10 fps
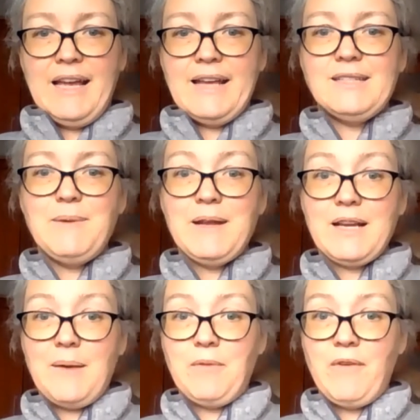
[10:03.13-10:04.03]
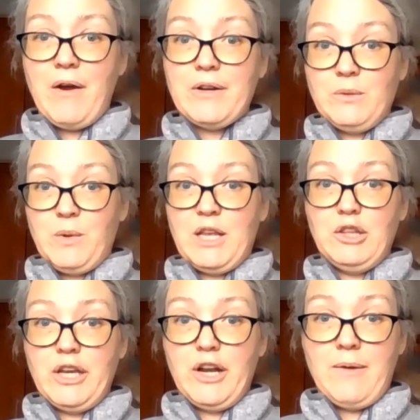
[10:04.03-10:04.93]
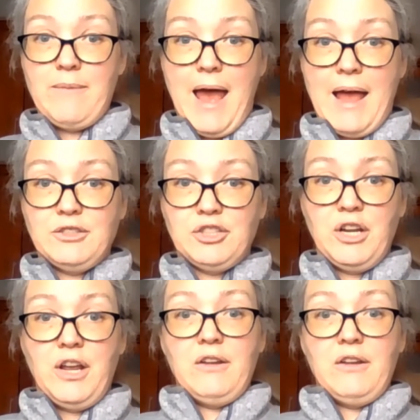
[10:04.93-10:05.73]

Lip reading: it's been a couple of hours and we can look at our match.